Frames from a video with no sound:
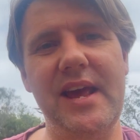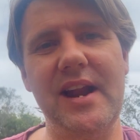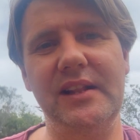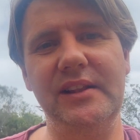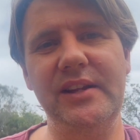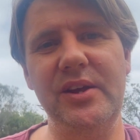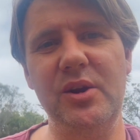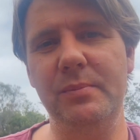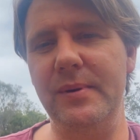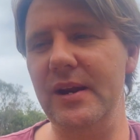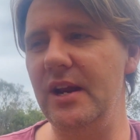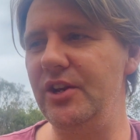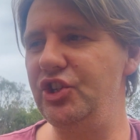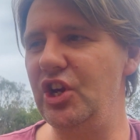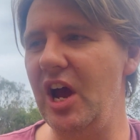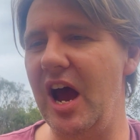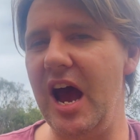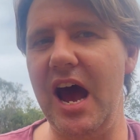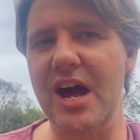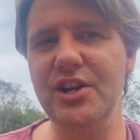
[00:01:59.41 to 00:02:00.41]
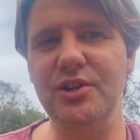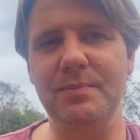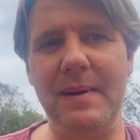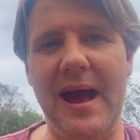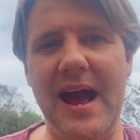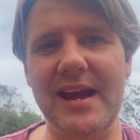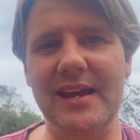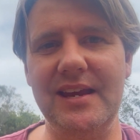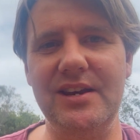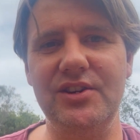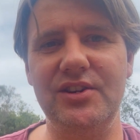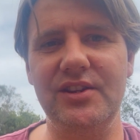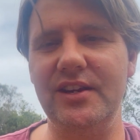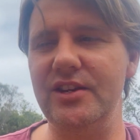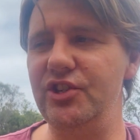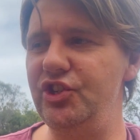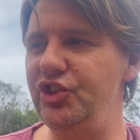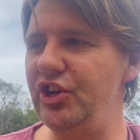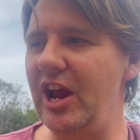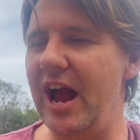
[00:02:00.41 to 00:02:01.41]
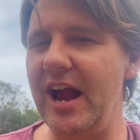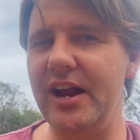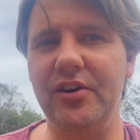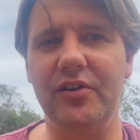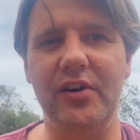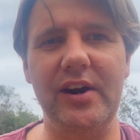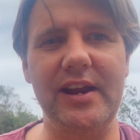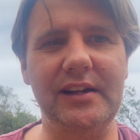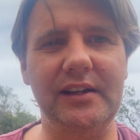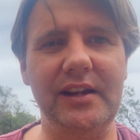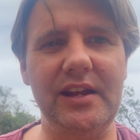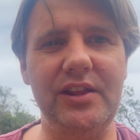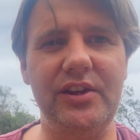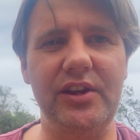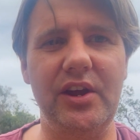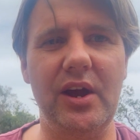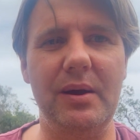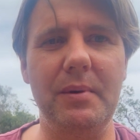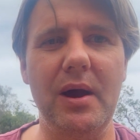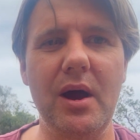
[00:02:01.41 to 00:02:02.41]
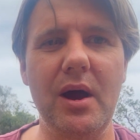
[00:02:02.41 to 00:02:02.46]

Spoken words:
a little bit of charge back into this Jackery lithium